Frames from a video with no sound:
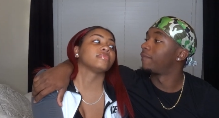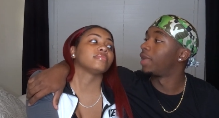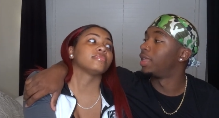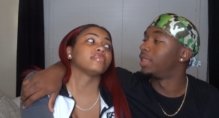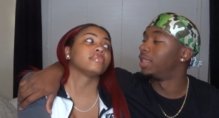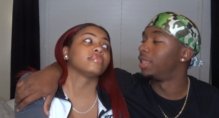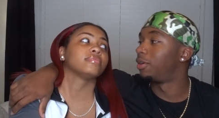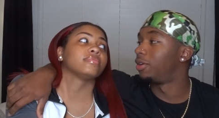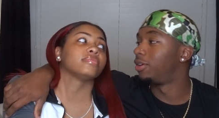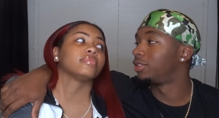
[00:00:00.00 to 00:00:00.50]

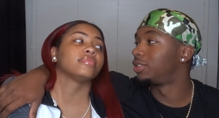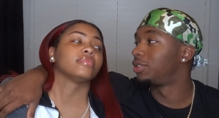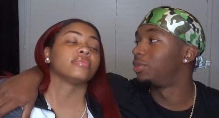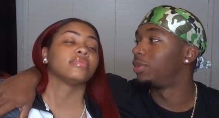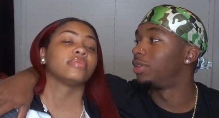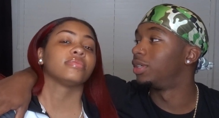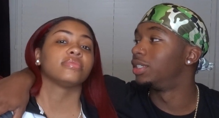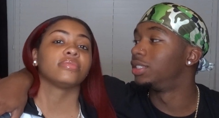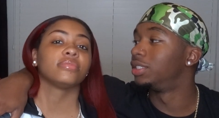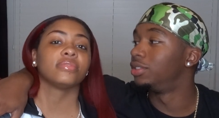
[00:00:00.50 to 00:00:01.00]
Speaker 1: And they also
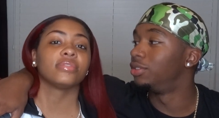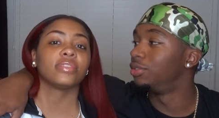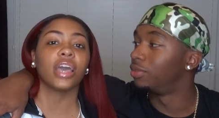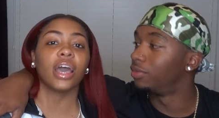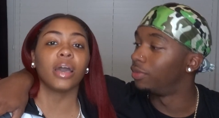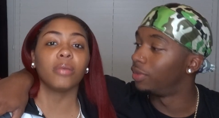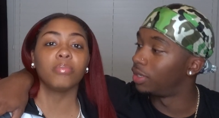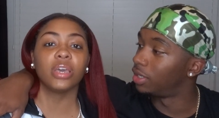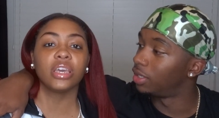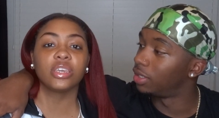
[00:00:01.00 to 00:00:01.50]
want us
Speaker 2: to do.
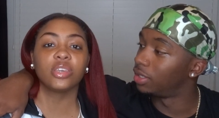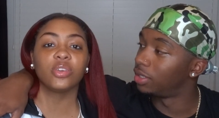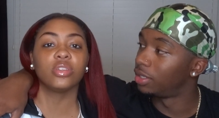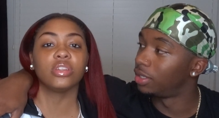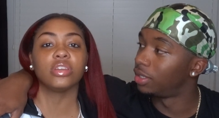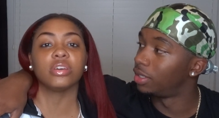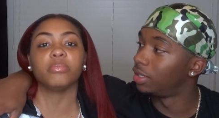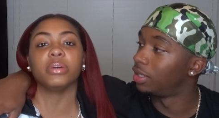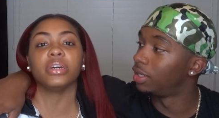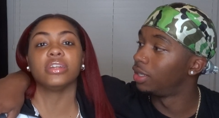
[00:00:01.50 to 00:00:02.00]
I make you
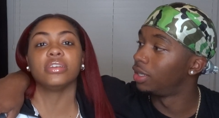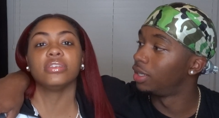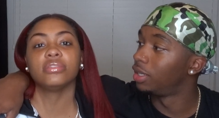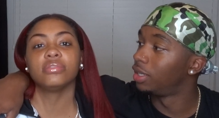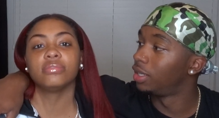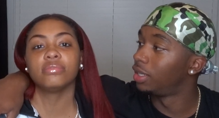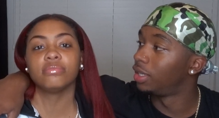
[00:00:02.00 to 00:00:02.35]
look better.